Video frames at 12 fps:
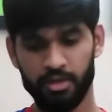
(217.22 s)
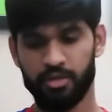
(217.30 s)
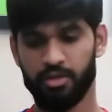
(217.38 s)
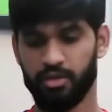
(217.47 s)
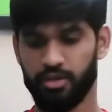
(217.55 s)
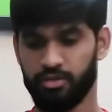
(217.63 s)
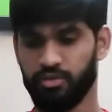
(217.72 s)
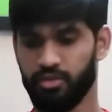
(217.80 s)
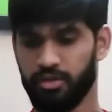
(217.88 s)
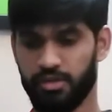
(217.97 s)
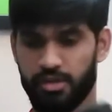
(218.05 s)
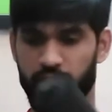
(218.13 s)
Okay, so
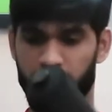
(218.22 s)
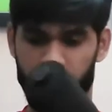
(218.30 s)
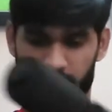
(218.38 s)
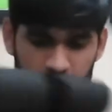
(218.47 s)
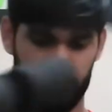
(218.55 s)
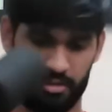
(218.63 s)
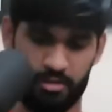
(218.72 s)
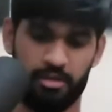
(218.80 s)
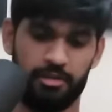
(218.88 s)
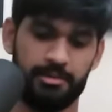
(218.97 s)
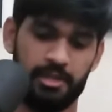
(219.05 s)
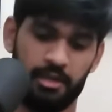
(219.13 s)
it's in there. It
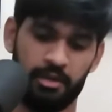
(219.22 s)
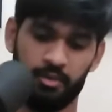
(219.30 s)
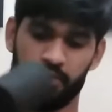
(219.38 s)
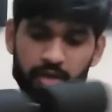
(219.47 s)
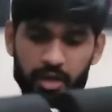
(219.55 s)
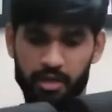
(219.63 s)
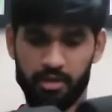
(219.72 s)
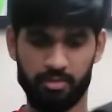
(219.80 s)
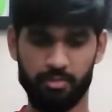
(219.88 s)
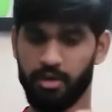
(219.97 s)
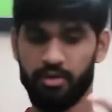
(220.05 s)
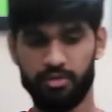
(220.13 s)
seems like it was right
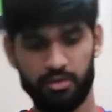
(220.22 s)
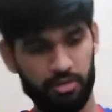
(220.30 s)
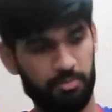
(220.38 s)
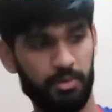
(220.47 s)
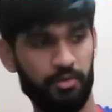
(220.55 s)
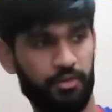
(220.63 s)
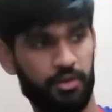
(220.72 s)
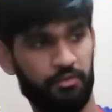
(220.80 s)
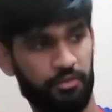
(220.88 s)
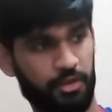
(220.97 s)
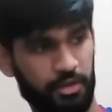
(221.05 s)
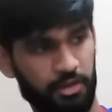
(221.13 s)
because it's a perfect
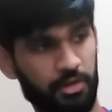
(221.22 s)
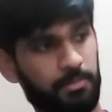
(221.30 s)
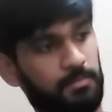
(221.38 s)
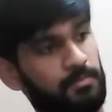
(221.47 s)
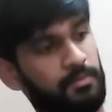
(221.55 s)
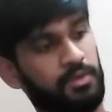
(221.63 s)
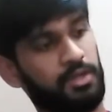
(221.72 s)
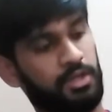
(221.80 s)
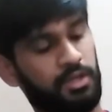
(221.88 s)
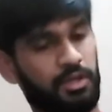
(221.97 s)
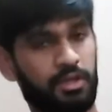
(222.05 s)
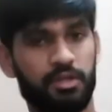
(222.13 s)
fit here.
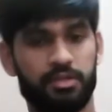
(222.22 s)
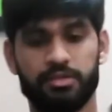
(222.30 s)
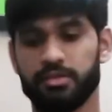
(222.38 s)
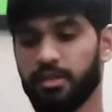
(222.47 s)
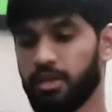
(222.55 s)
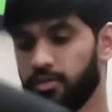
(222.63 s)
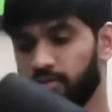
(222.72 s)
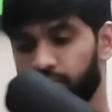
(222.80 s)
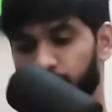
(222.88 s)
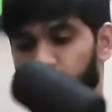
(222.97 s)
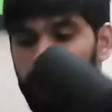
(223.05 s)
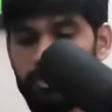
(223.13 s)
Snug fit
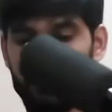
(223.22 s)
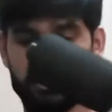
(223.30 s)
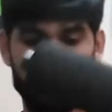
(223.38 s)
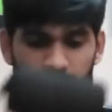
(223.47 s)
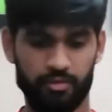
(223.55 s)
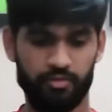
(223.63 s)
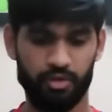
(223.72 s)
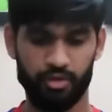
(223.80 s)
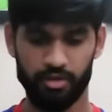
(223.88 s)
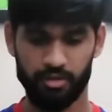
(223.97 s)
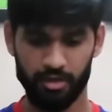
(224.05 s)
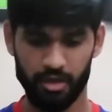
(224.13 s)
on this side, snug fit on
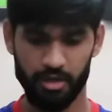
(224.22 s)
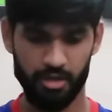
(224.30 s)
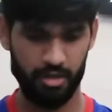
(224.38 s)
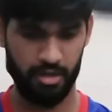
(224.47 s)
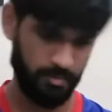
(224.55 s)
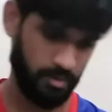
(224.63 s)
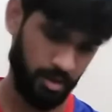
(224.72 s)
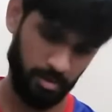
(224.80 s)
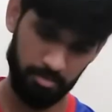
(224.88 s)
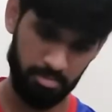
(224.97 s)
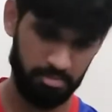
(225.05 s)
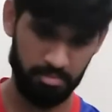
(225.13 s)
this side. Yeah,
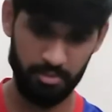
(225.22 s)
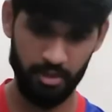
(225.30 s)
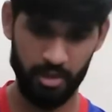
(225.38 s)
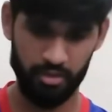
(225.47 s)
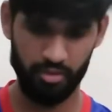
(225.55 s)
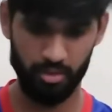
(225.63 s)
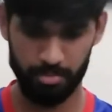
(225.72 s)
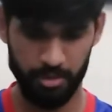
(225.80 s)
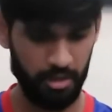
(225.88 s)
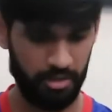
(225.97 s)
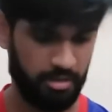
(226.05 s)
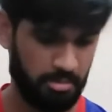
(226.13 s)
there you go.
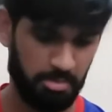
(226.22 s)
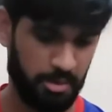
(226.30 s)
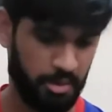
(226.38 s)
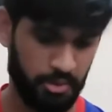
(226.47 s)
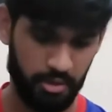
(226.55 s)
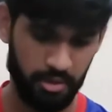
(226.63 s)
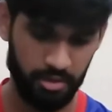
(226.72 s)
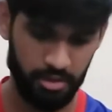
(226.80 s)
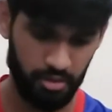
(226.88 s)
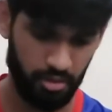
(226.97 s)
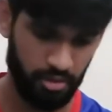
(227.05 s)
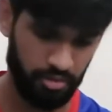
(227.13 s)
Pretty simple to
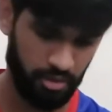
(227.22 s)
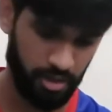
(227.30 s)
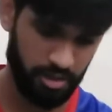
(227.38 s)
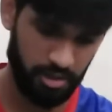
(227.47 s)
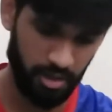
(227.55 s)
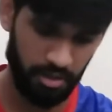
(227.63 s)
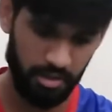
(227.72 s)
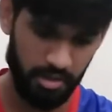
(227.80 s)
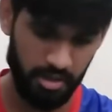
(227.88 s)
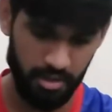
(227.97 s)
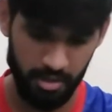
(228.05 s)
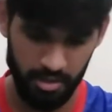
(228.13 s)
install to get started.
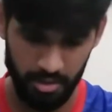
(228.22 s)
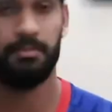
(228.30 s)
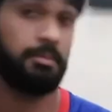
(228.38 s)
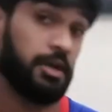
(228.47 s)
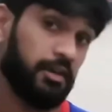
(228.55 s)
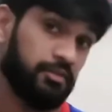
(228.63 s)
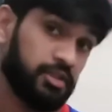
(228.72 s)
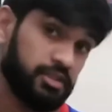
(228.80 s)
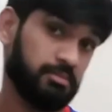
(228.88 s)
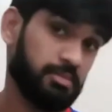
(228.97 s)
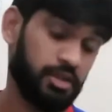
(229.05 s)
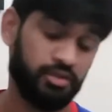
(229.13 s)
But yeah, first
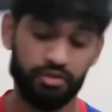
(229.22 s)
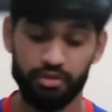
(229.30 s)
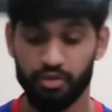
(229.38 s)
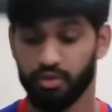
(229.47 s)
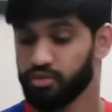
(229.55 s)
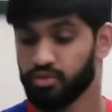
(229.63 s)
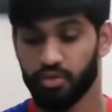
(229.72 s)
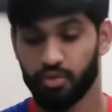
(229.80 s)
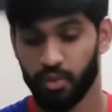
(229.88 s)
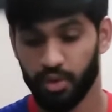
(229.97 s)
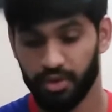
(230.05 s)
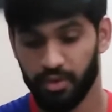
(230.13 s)
impressions, it looks good
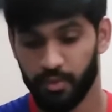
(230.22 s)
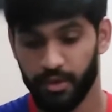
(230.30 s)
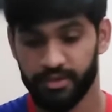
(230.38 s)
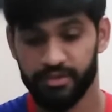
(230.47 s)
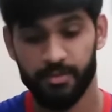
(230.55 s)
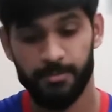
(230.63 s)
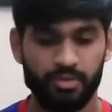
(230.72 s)
quality wise.